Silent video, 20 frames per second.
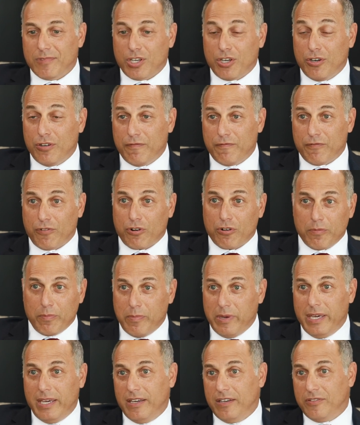convert
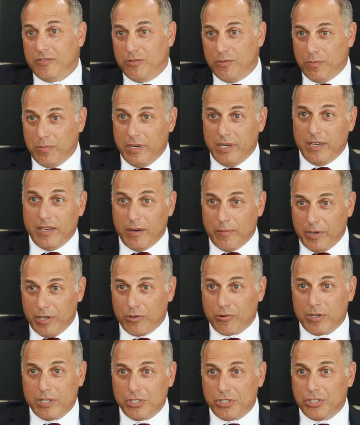me to becoming
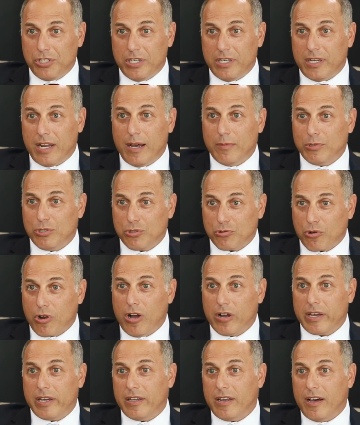Christian, I'm
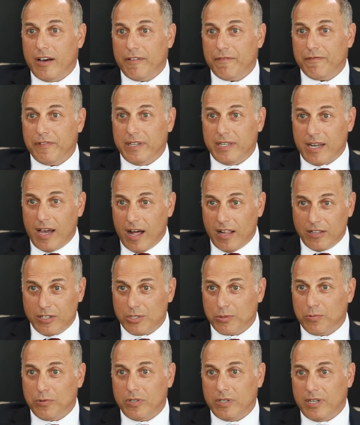strong enough and
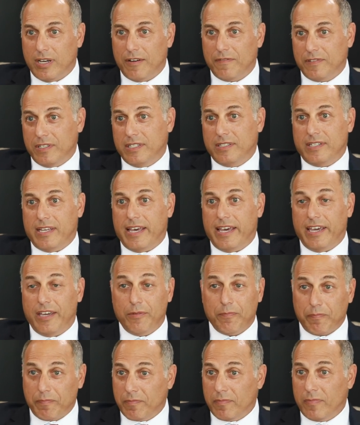knowledgeable enough to
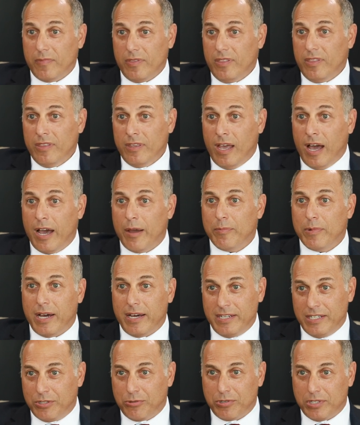say, I'm
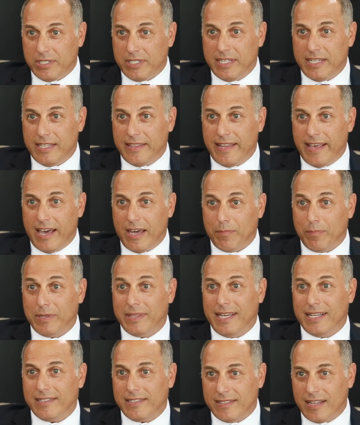not interested in that, but
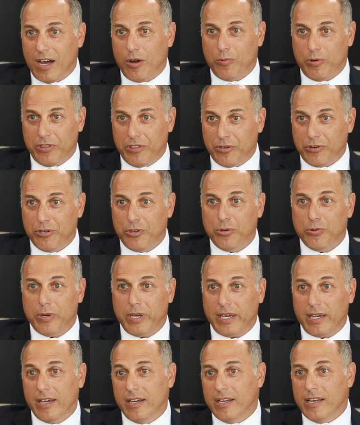that's not what they're
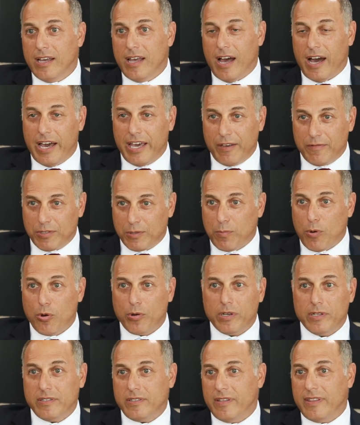doing. I have
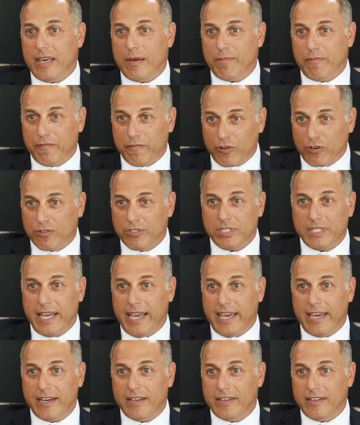spoken to them
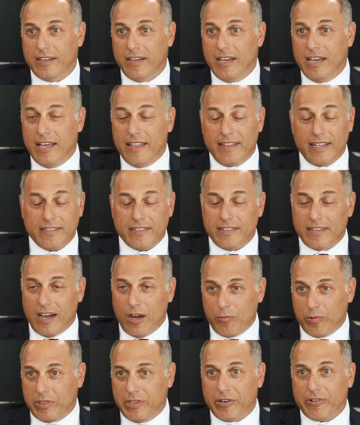firsthand. That's
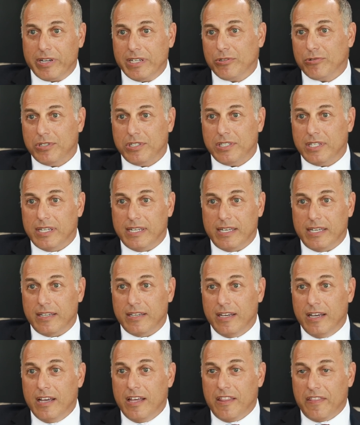not what they're interested in.
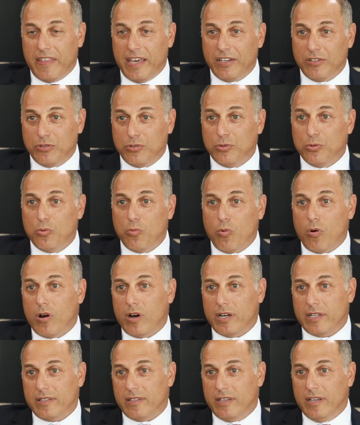They do
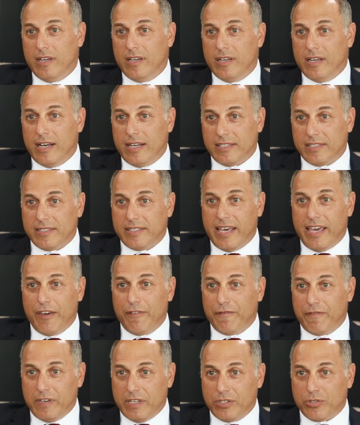want a
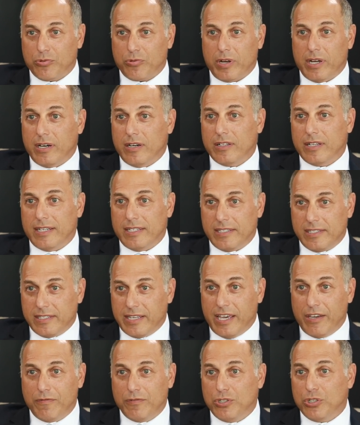safe Israel and a
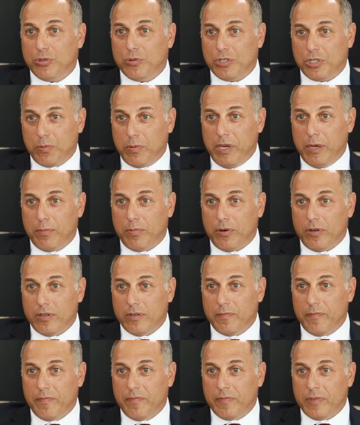safe Jewish people.